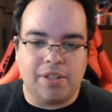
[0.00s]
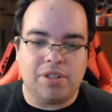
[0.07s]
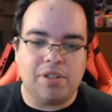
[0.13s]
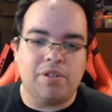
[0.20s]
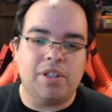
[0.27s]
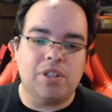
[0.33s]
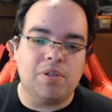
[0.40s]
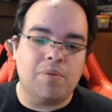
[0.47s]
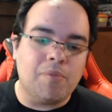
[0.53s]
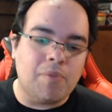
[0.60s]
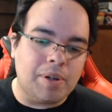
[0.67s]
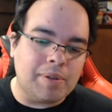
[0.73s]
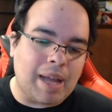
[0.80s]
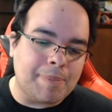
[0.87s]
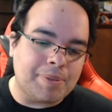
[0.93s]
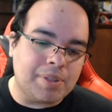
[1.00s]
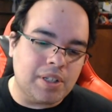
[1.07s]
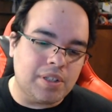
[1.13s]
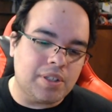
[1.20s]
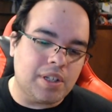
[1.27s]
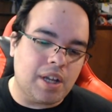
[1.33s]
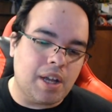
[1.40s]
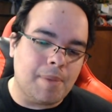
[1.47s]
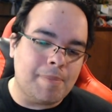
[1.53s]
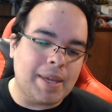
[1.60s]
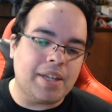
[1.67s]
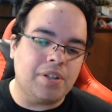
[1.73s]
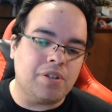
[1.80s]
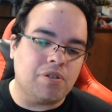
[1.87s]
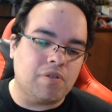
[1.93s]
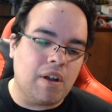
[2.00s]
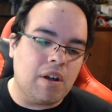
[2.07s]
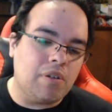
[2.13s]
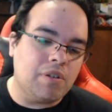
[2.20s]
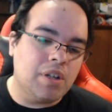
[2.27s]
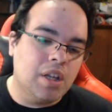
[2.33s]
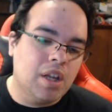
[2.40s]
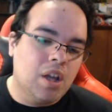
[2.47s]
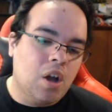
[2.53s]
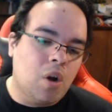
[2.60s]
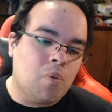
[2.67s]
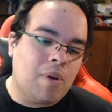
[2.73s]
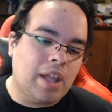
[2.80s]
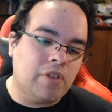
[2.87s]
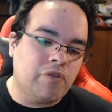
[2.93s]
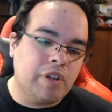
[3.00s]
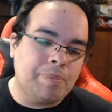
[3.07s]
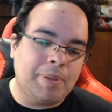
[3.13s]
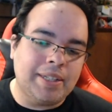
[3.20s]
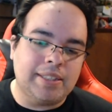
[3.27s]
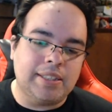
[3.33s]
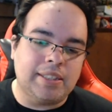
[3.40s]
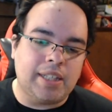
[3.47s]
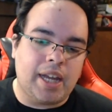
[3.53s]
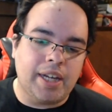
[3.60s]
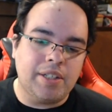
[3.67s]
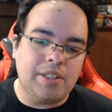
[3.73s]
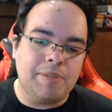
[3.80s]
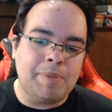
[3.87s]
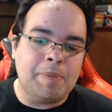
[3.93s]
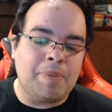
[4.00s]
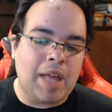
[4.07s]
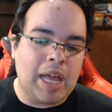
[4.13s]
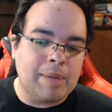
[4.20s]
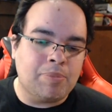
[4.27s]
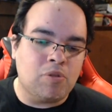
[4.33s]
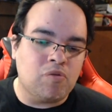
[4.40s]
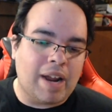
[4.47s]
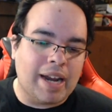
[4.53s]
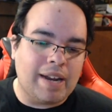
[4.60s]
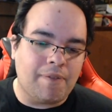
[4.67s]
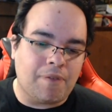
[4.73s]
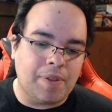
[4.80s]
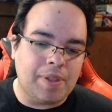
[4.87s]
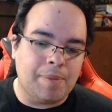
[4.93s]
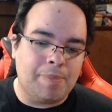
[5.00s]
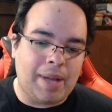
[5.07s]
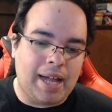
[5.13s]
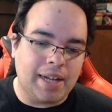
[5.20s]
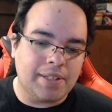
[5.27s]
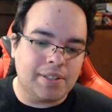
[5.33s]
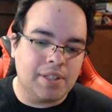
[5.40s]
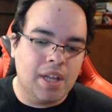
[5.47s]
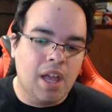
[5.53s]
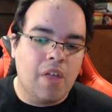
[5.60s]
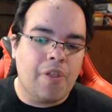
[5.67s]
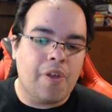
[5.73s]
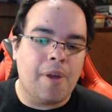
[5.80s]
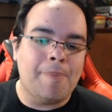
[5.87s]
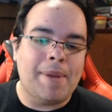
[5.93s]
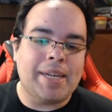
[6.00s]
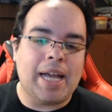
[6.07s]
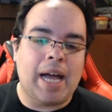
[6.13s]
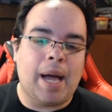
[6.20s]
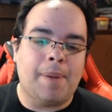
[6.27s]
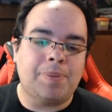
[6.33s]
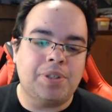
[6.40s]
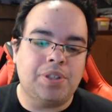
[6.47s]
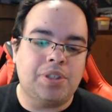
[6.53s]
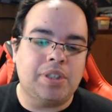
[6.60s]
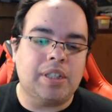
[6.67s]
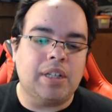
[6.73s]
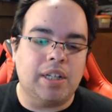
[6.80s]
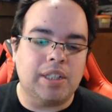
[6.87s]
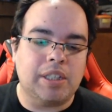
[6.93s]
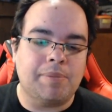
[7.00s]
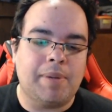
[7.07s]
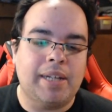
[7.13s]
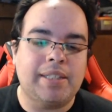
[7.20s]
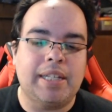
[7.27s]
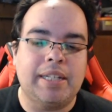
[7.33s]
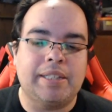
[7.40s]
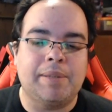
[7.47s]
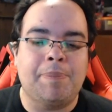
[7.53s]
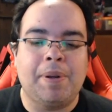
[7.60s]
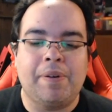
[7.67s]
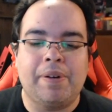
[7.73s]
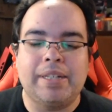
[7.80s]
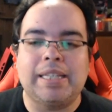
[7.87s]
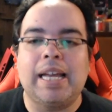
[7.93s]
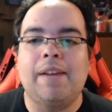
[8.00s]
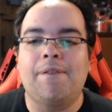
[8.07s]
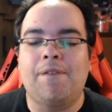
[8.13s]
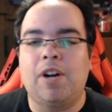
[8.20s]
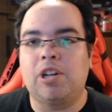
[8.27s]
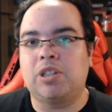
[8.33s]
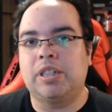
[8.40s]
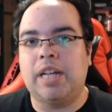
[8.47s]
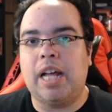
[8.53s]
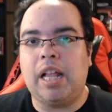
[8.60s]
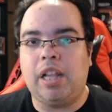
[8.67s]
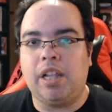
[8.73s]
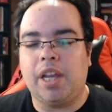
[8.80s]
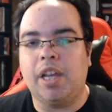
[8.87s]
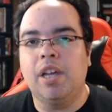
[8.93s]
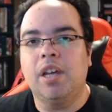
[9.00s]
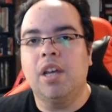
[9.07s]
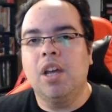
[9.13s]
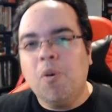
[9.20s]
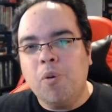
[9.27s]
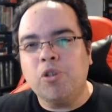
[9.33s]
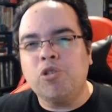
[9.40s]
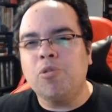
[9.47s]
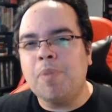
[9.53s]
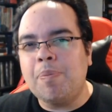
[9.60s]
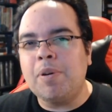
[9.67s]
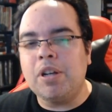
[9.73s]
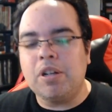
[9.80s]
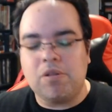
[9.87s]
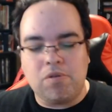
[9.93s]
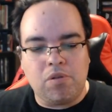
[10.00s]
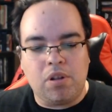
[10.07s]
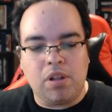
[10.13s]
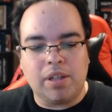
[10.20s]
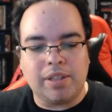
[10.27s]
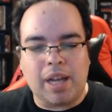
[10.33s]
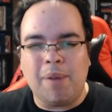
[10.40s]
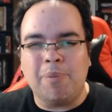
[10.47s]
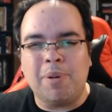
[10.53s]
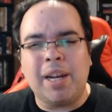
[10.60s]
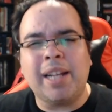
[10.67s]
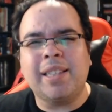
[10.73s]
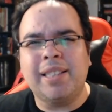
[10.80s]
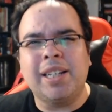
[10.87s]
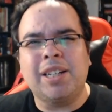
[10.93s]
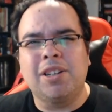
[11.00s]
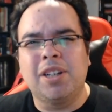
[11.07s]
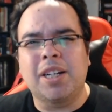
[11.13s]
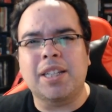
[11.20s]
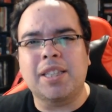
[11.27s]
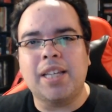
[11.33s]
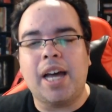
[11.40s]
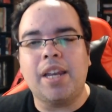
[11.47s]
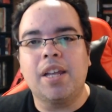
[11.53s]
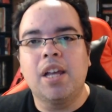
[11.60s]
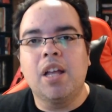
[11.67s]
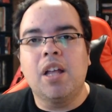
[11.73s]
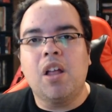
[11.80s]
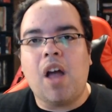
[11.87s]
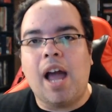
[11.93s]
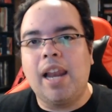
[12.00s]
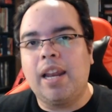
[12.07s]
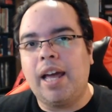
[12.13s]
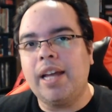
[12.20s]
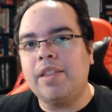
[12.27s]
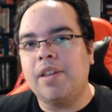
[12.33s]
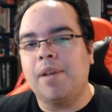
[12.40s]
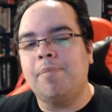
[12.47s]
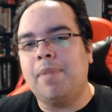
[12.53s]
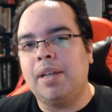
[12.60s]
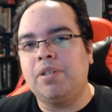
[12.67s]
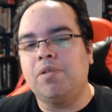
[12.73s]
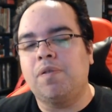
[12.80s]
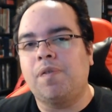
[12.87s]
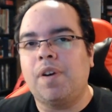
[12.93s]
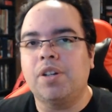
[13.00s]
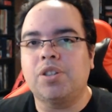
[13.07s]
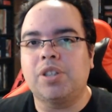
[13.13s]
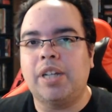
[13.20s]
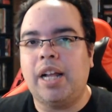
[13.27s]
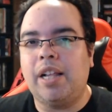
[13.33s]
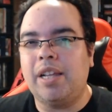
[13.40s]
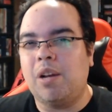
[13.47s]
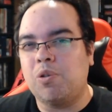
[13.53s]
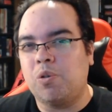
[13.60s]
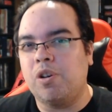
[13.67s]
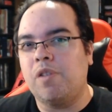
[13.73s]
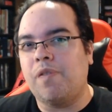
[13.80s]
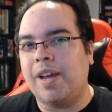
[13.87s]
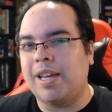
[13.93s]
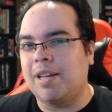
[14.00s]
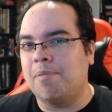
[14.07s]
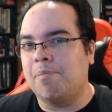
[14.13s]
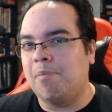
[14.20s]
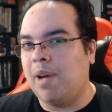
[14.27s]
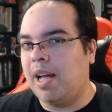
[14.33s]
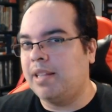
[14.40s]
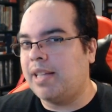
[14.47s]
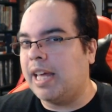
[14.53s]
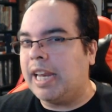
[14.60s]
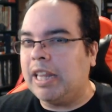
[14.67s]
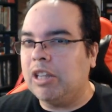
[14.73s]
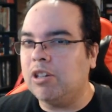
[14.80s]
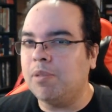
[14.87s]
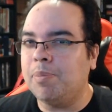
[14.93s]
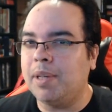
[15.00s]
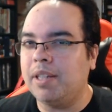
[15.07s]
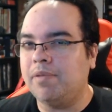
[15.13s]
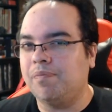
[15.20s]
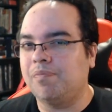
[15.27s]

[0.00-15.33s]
So there's a one top says uh, make it your own. While the replay is designed to be playable right from the box, there are many options to customize its appearance and functionality, which will be pretty cool because I would like to take a look at that. I like their menu functionality. I was wondering if I can mod that a little bit.